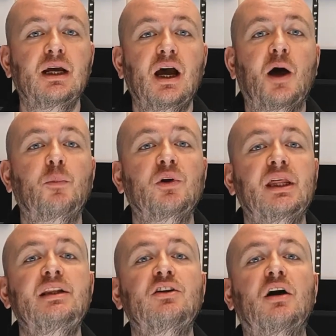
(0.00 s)
And we'll
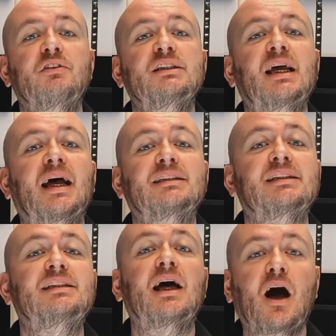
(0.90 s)
then dive into how to
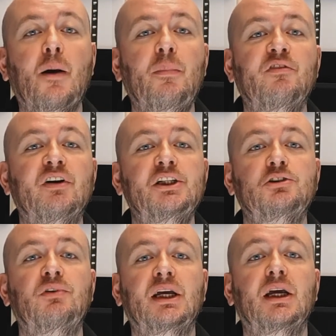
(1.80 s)
set up a facial
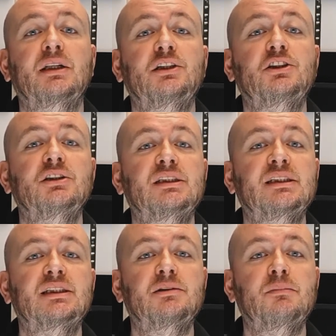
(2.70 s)
recognition
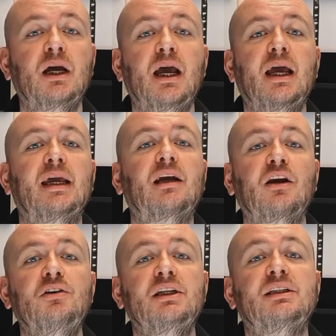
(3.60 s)
system,
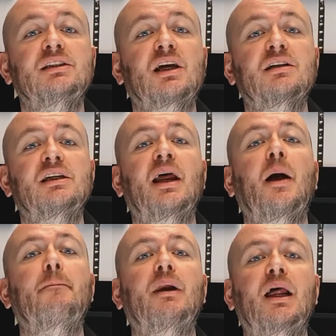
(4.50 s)
including discussing how
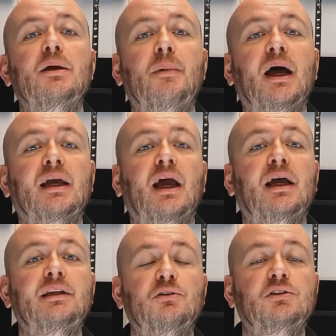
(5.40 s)
playback
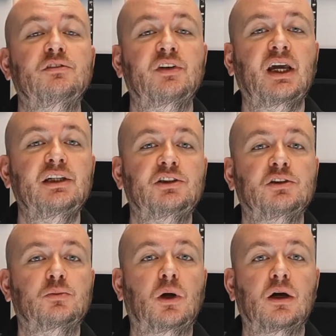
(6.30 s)
and
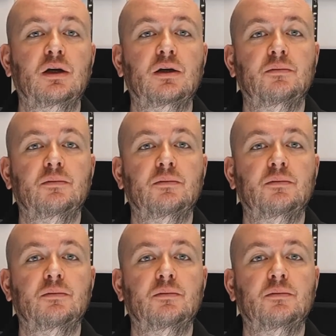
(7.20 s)
notifications work.